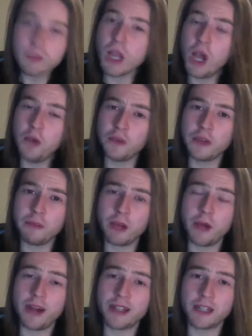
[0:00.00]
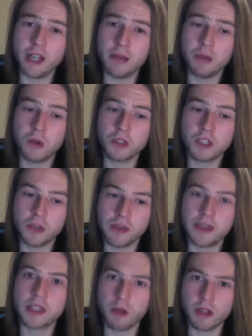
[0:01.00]
Hopefully Poe has a lot more to do in
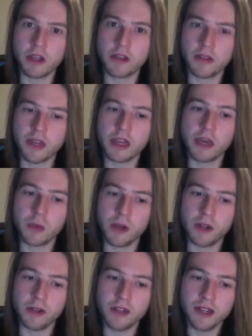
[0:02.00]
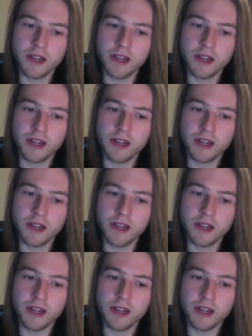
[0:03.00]
this one, and I think he will.